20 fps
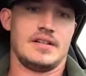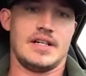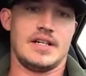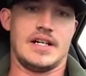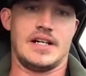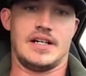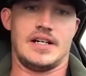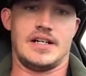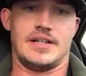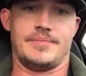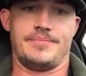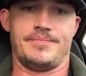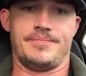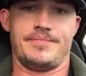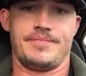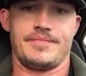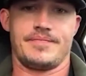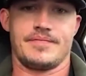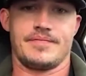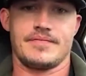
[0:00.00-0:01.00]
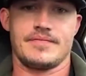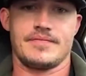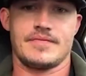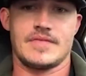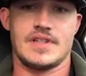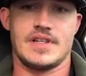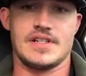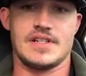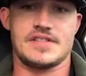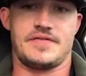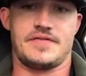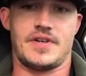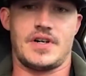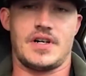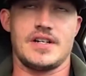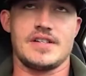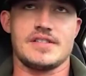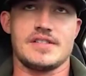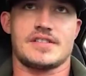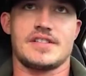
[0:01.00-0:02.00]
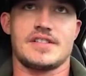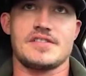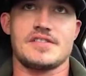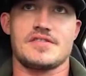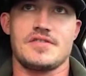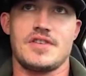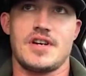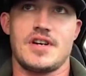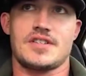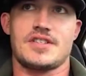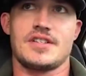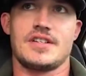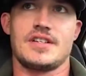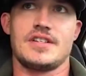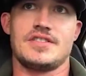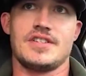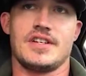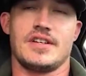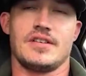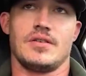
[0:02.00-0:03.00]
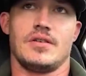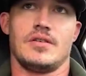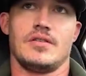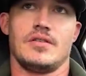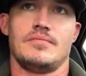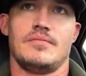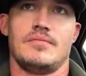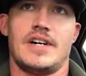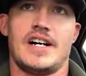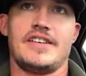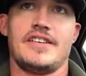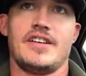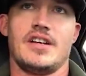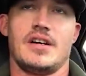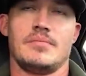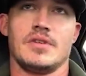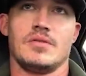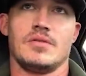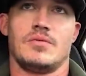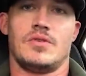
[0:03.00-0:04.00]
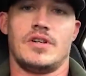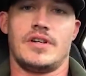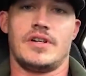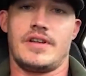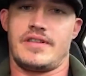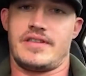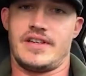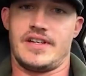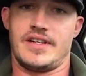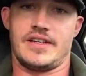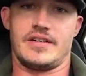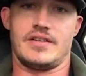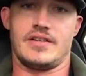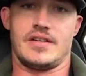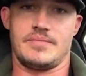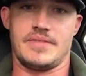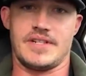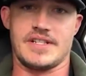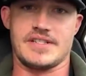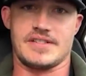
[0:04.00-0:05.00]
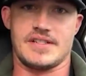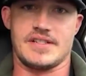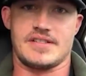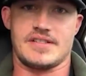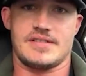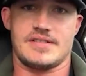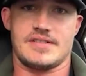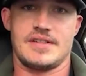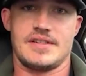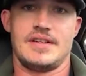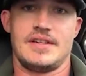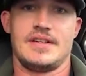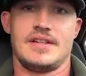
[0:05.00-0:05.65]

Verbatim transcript: right? Um, as far as construction in general, my number one thing in our business